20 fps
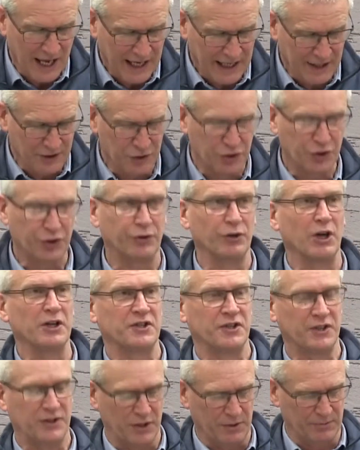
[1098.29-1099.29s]

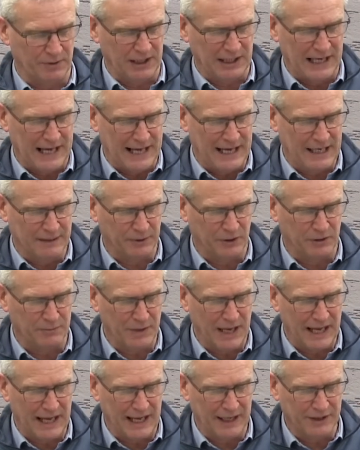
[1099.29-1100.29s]
entrust to reliable
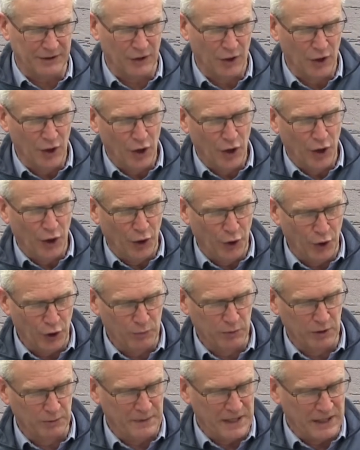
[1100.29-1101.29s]
men who
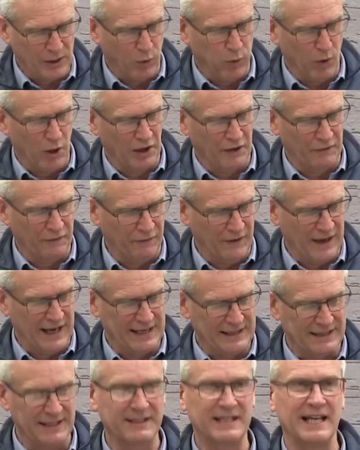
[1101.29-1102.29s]
will be
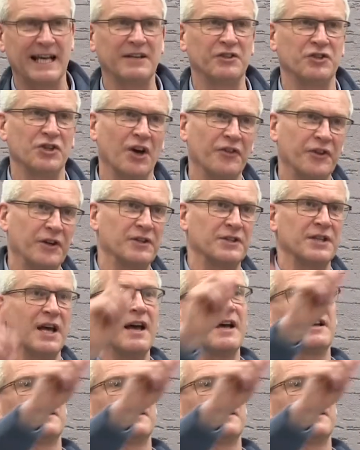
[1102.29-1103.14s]
qualified to teach others.